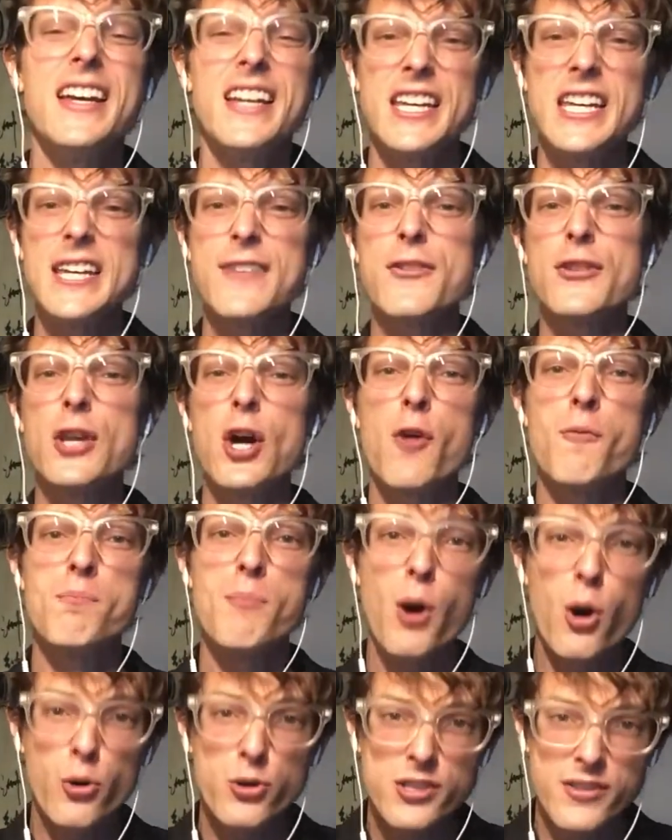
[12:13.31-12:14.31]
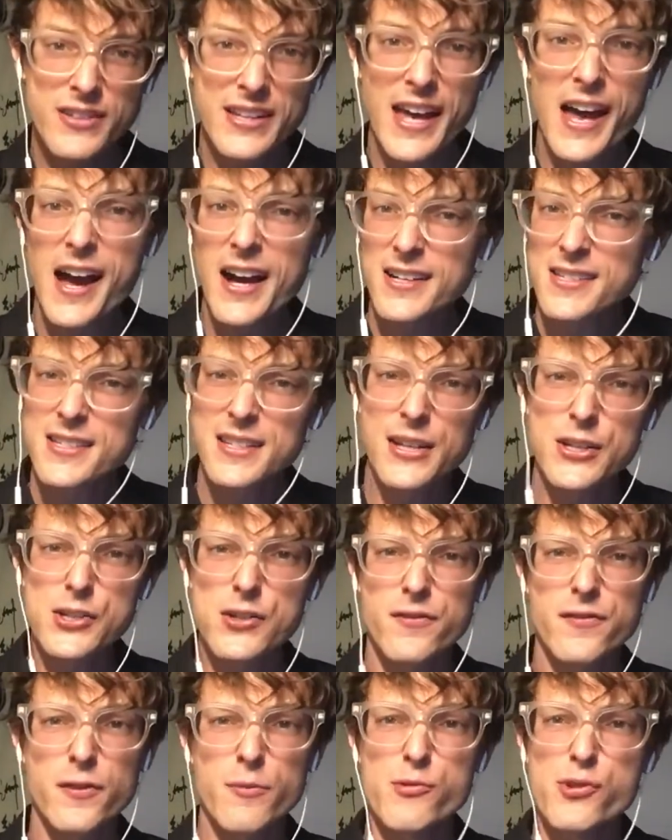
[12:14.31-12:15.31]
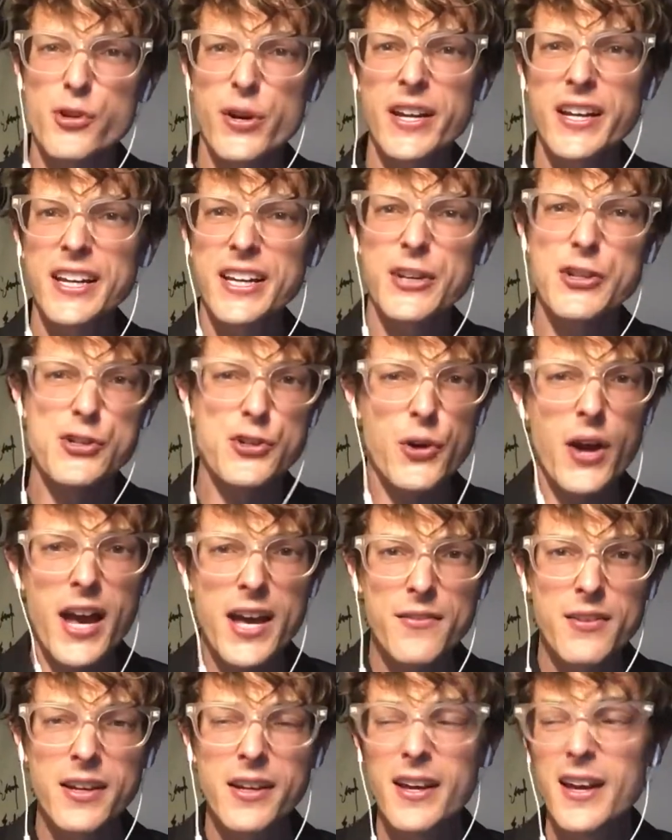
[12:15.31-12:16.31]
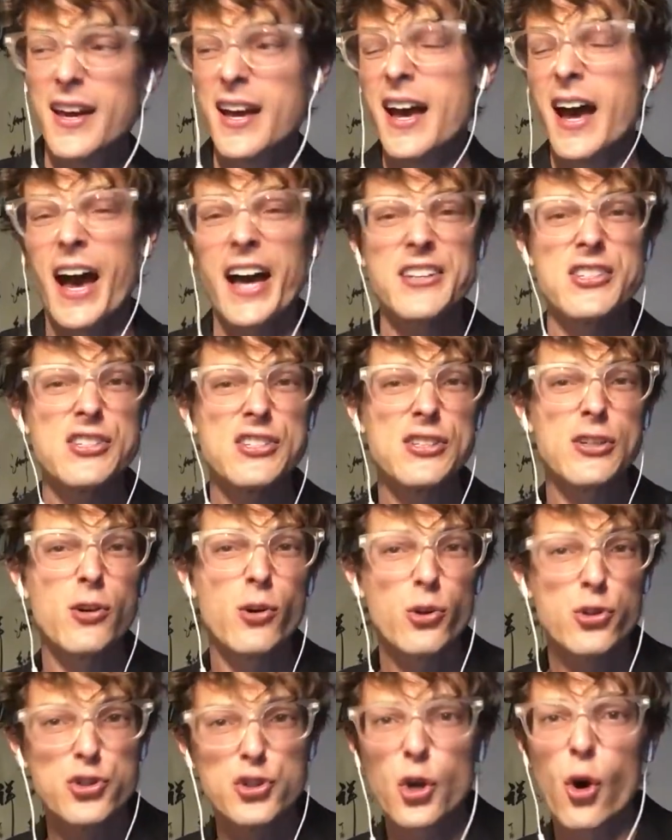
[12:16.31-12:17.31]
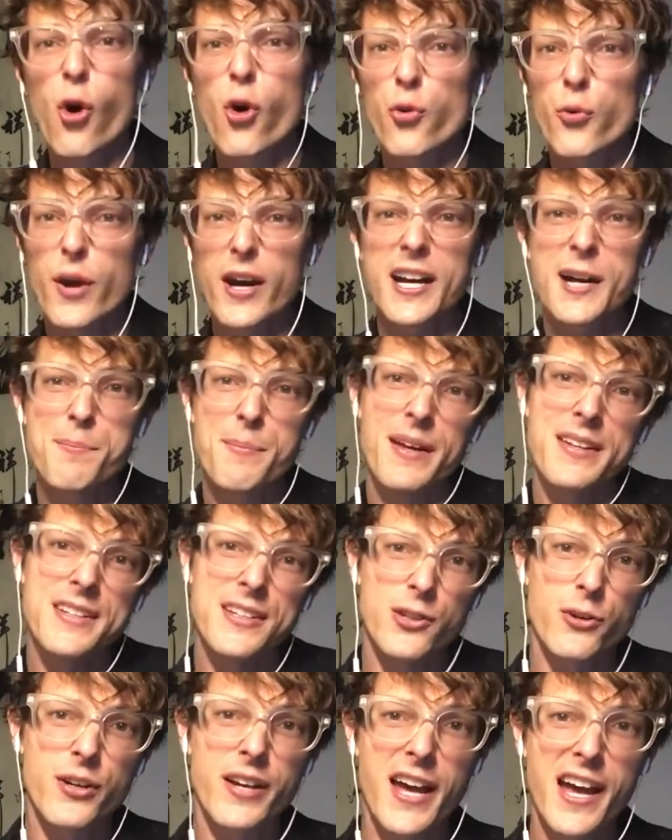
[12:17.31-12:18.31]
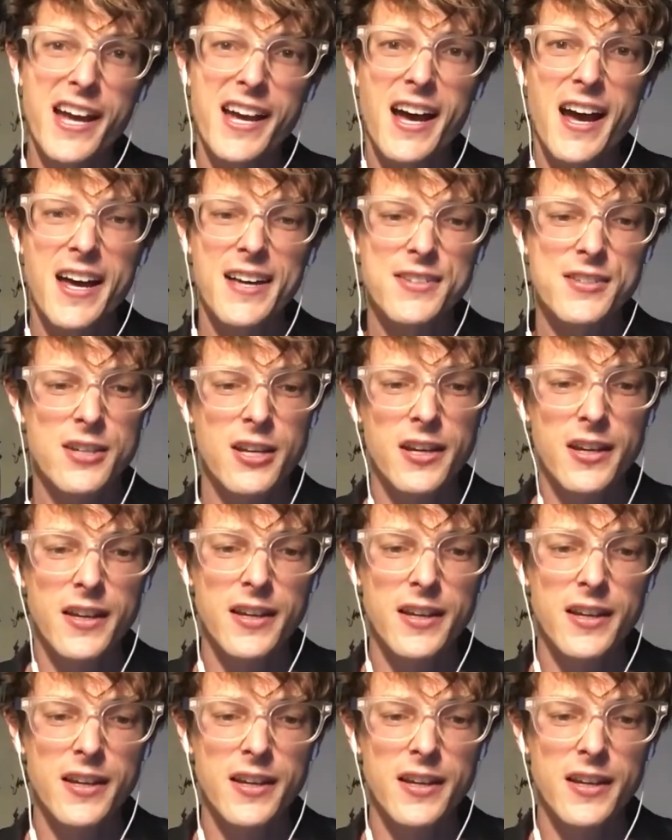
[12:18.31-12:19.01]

Even though most of the accidents are from drinking and driving, I still don't recommend it, okay, guys?